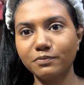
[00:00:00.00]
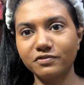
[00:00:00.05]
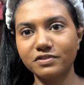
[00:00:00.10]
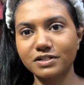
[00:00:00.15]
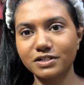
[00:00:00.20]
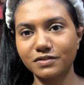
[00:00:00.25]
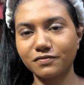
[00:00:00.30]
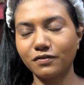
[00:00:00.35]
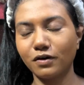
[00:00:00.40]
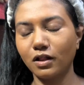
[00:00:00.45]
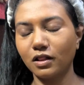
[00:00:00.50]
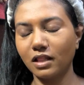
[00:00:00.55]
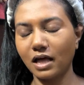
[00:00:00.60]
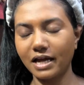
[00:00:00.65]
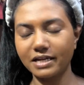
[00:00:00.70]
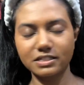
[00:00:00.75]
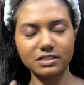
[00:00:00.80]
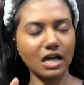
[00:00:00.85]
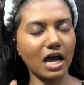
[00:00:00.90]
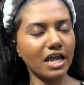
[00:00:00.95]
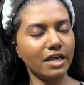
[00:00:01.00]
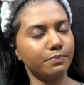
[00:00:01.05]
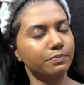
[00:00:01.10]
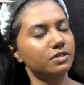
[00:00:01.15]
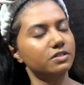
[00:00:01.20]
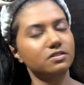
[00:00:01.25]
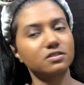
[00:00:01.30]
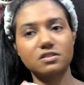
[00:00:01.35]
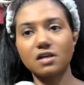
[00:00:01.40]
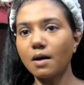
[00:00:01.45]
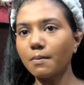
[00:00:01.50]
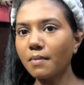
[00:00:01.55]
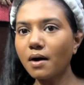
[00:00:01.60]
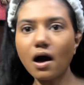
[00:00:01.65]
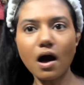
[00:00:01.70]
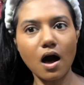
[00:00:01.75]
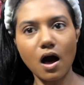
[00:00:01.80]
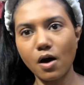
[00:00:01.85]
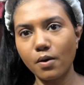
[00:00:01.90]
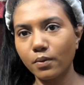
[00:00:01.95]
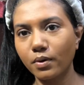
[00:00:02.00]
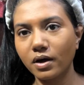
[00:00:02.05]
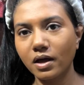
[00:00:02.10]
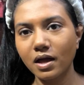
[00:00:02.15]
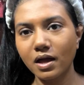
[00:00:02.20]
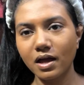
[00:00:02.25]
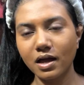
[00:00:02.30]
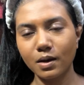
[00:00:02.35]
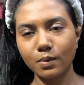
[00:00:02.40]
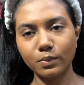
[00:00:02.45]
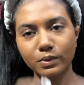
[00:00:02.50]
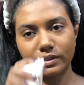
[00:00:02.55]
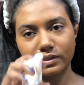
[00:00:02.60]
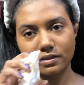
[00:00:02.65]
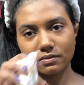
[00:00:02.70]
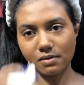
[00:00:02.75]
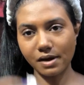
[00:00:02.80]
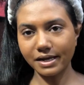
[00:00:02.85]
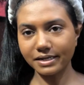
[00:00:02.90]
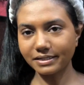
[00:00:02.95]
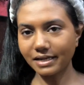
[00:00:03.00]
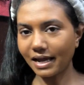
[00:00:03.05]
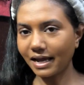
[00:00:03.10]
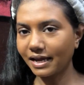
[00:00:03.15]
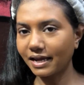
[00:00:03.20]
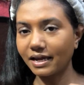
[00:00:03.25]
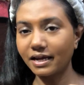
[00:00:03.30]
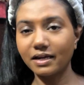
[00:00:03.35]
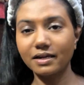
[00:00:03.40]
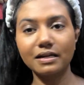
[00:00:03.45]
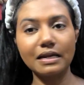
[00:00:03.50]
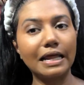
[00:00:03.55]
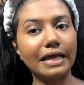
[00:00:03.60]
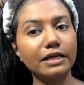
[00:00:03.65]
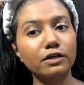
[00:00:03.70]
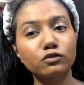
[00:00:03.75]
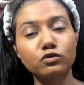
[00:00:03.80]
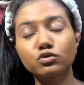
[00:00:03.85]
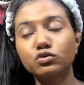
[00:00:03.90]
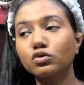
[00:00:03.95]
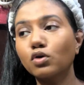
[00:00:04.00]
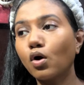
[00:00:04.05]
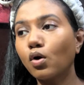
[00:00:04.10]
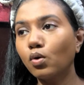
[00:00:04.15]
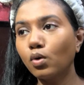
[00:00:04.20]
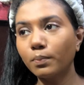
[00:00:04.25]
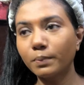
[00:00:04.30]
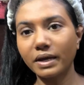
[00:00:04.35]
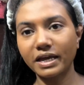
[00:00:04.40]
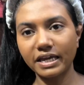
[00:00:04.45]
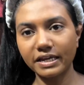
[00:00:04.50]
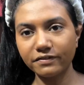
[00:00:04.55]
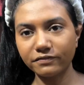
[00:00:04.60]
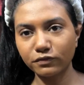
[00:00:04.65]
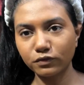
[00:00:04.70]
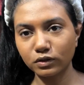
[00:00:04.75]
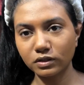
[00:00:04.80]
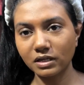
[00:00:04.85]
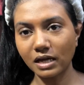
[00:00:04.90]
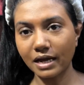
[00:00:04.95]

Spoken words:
First of all, I typed somehow with the right hand, like so painfully.